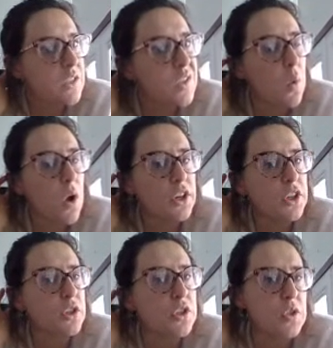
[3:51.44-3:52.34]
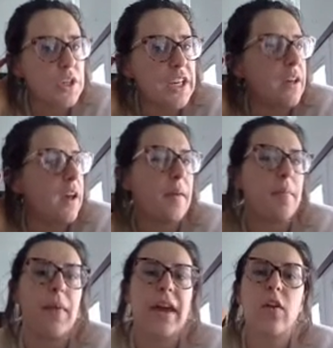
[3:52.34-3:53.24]
So on your screen,
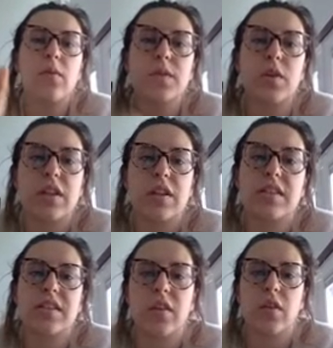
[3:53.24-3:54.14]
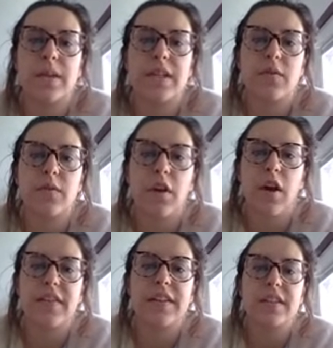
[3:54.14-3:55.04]
my home screen looks a little bit different,
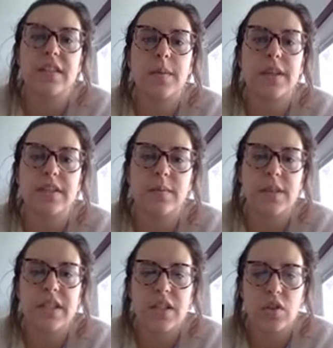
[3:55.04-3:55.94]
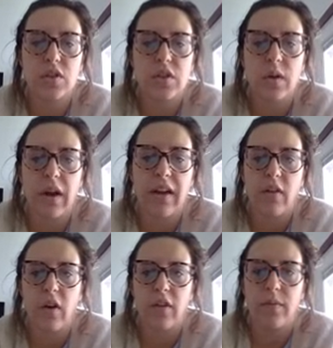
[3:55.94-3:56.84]
obviously, because I'm a teacher, so I have
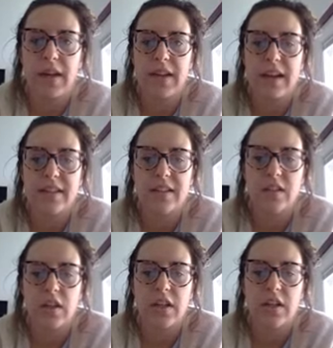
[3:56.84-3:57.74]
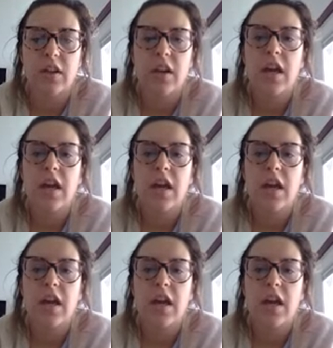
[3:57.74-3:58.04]
all of my classes on here.